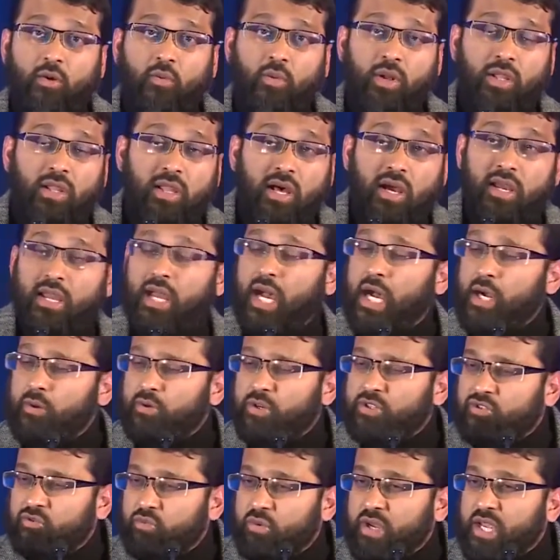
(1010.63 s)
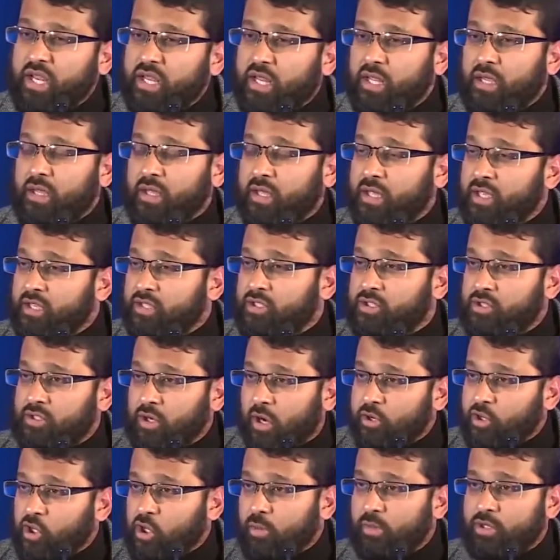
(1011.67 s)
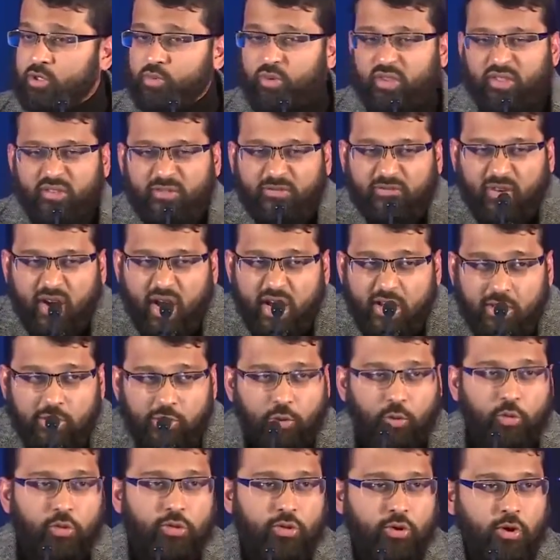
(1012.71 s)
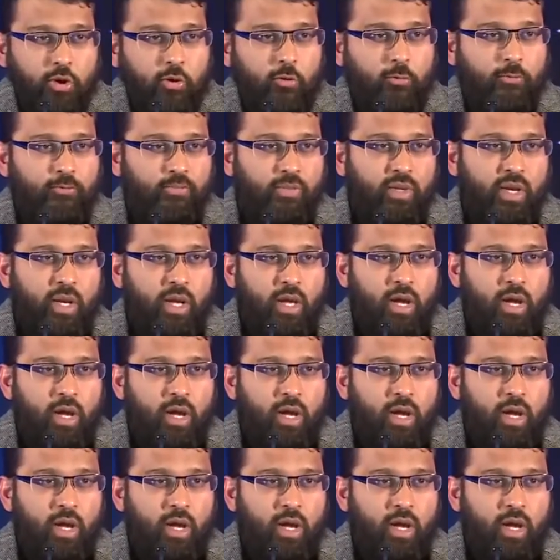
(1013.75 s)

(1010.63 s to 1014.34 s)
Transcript: Wallahi, I was reading his documents with a fine-tooth comb.